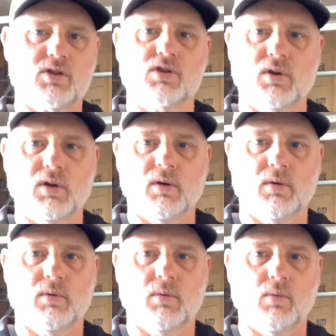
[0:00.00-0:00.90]
to show
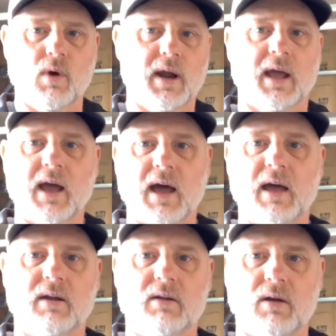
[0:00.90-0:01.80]
you what I
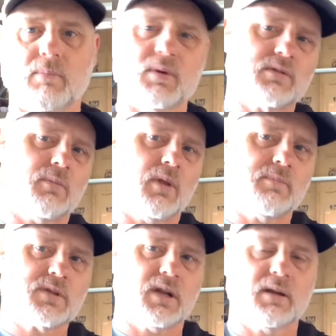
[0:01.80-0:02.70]
got. I'll put some
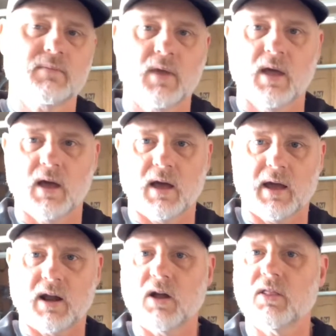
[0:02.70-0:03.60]
clips in. I
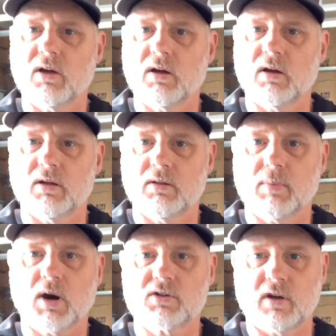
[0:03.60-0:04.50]
got all the
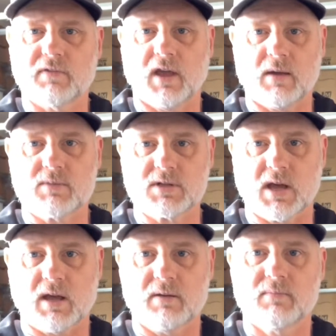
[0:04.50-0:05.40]
parts off of
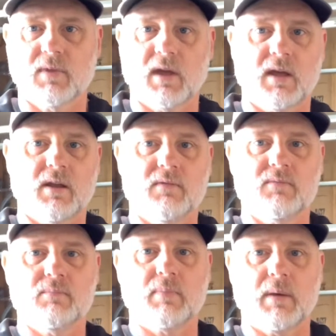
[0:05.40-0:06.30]
Amazon, and
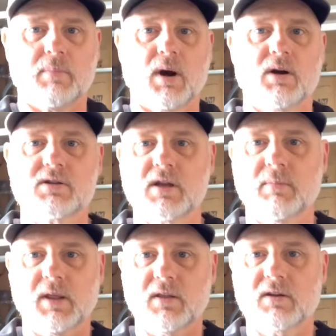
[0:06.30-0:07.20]
by parts I
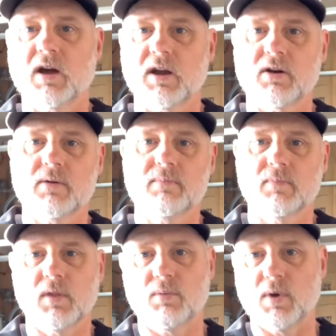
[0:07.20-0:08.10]
mean the tire,
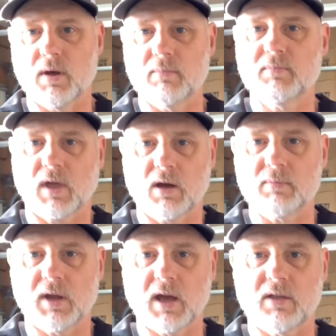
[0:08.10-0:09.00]
the rim, they come
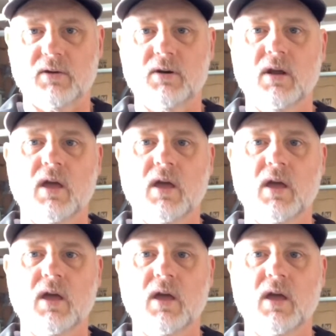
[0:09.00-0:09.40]
together,